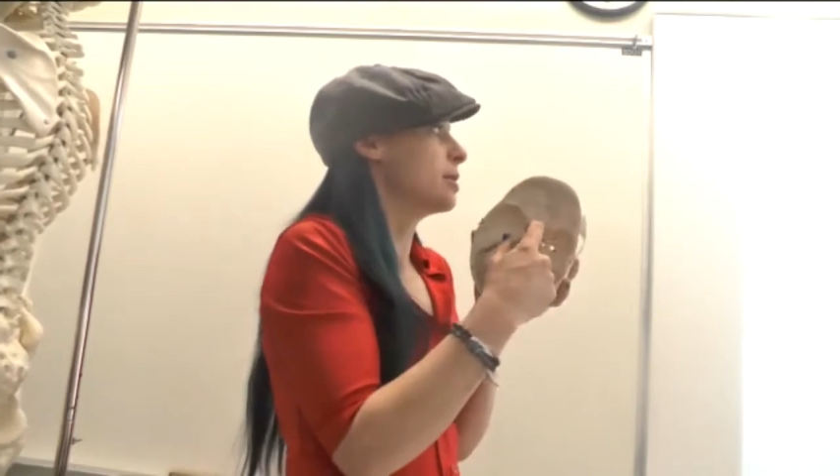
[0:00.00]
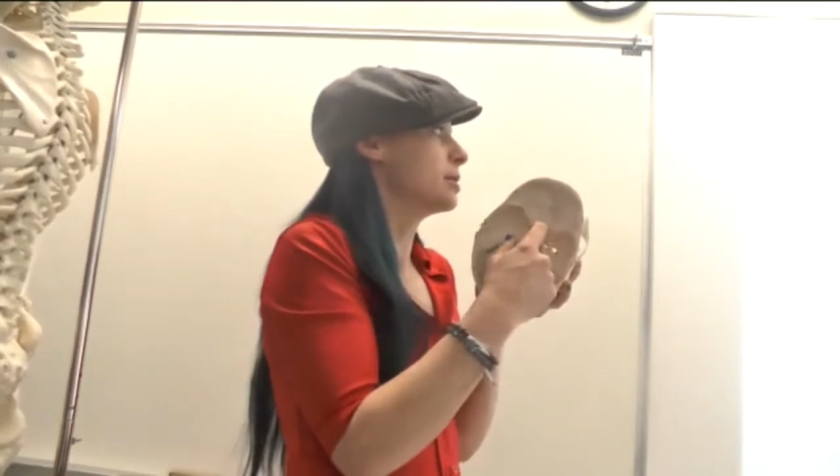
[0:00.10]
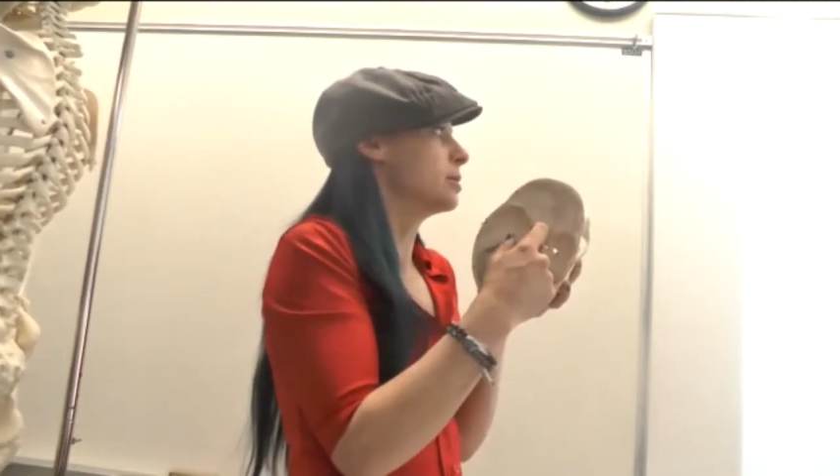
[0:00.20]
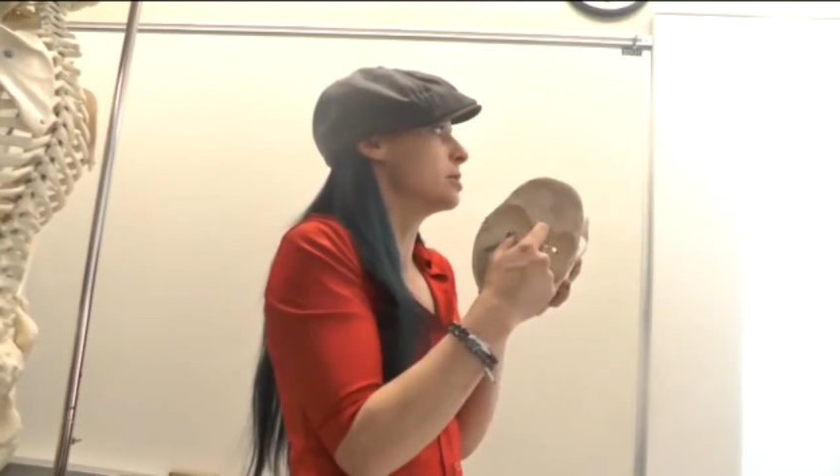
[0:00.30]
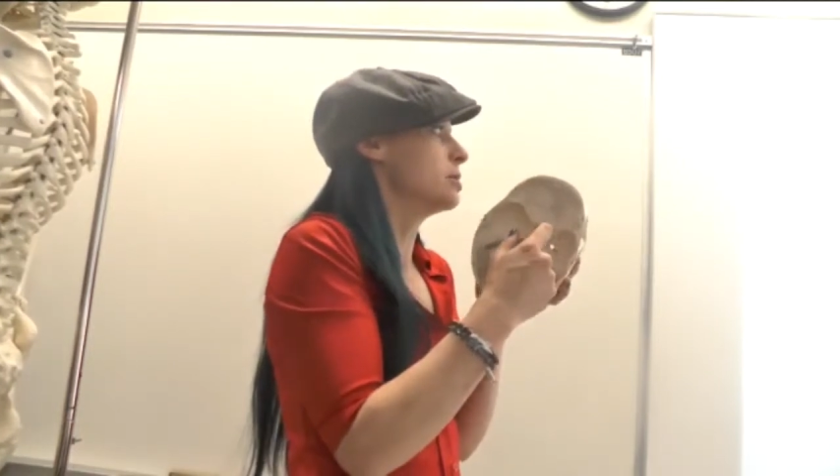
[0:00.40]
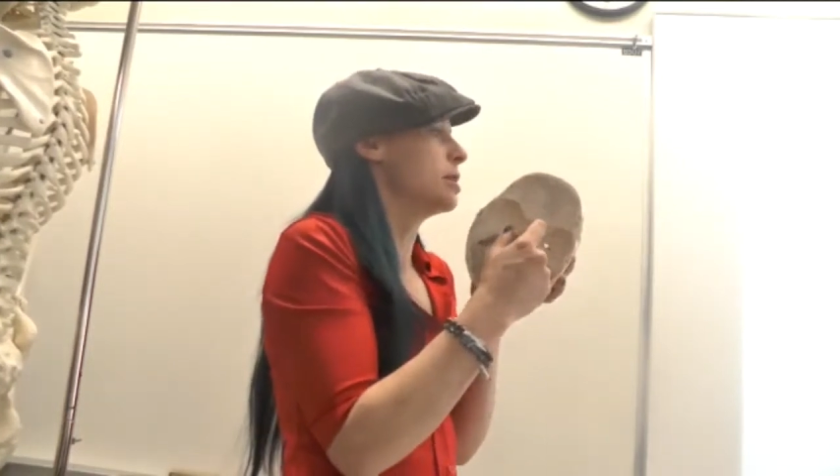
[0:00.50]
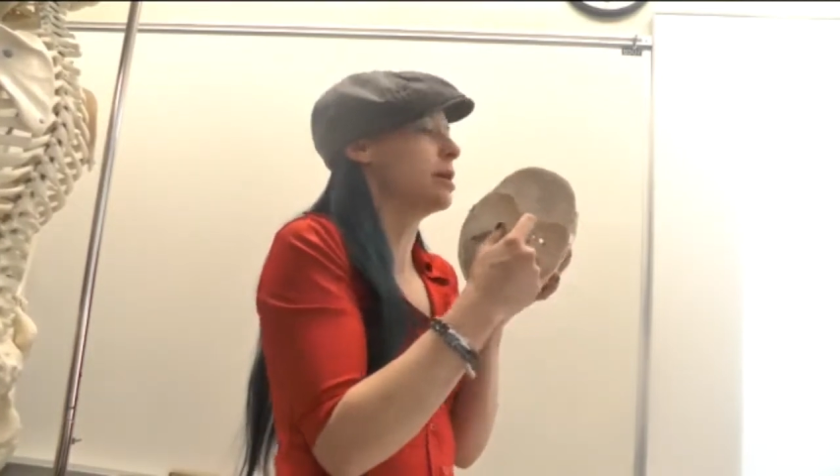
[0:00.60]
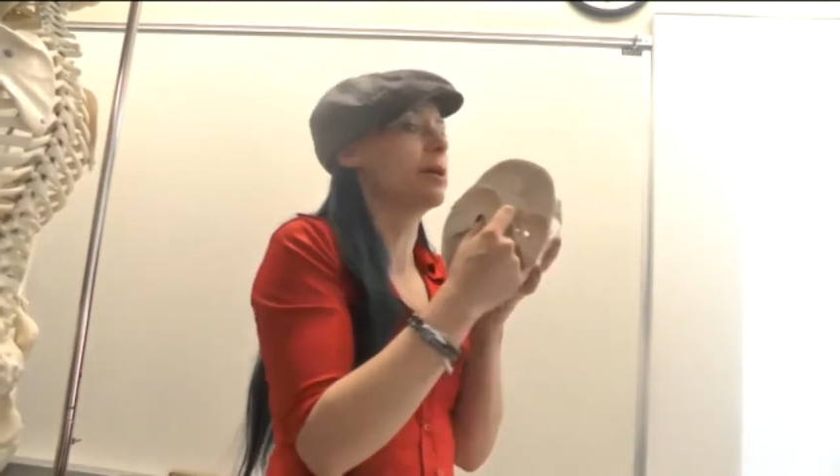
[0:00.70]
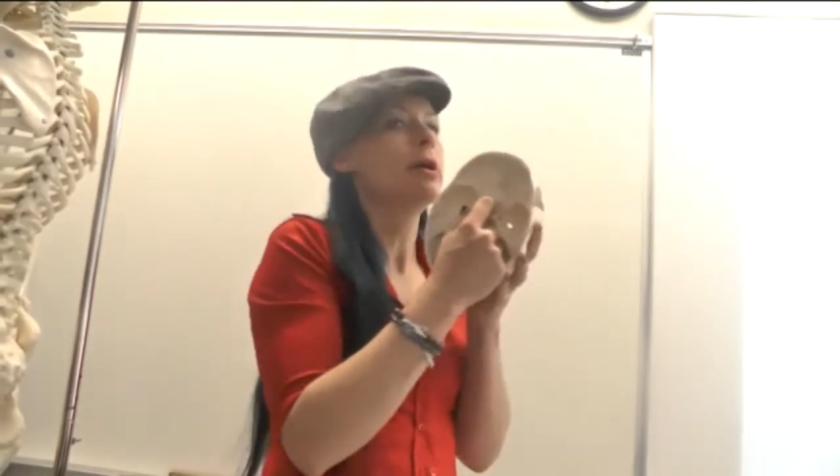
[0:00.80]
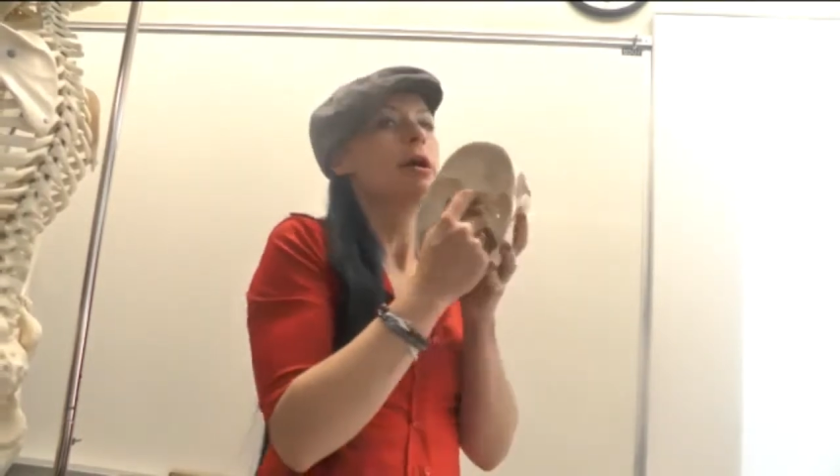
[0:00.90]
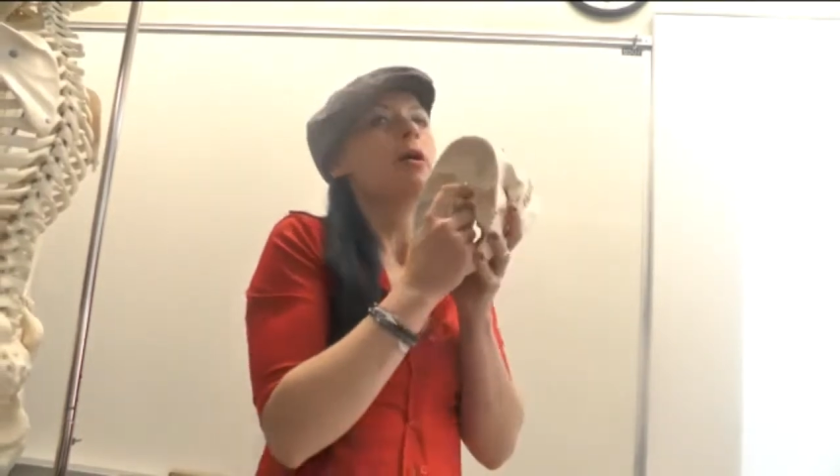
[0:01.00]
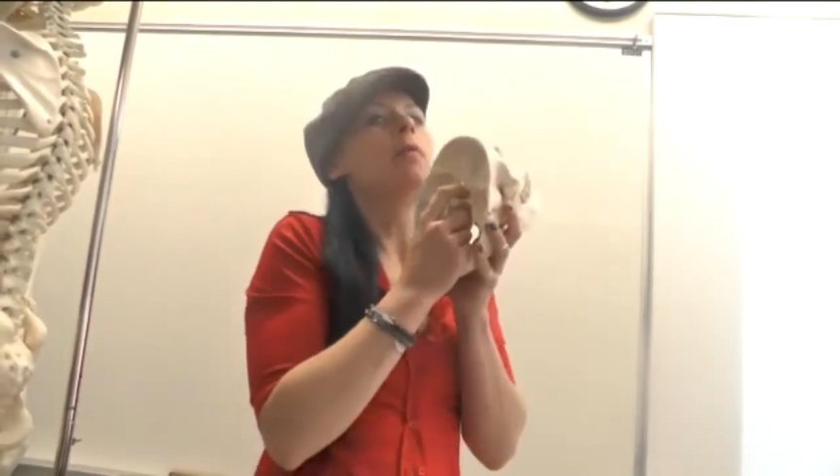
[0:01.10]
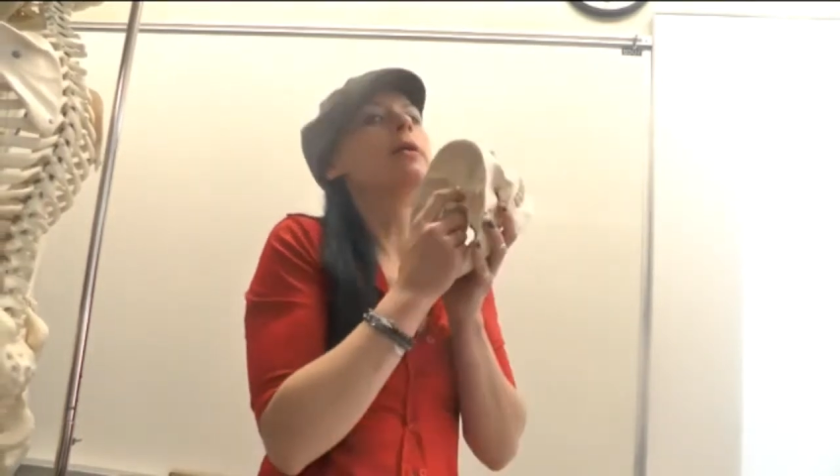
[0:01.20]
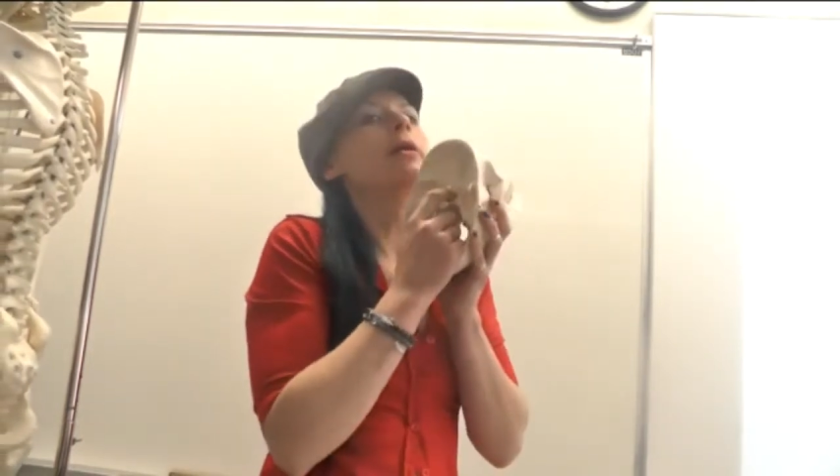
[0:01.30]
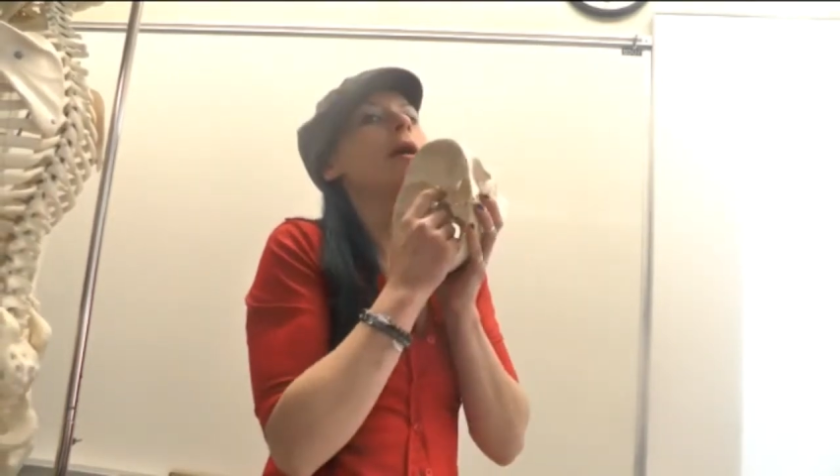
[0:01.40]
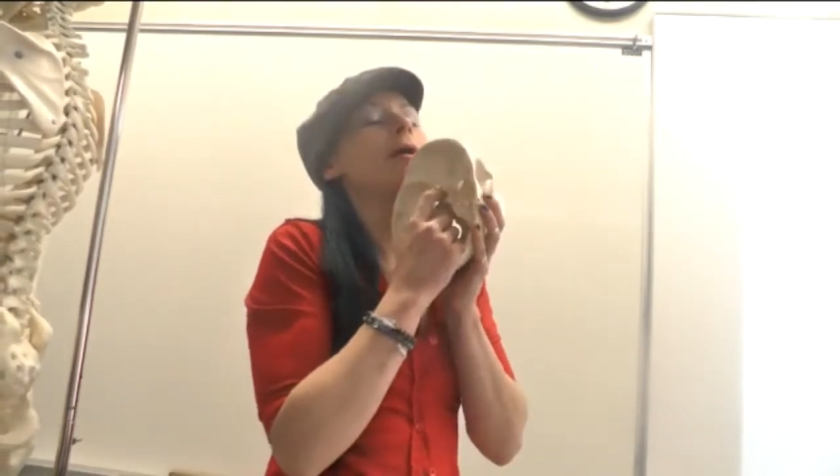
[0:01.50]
This is when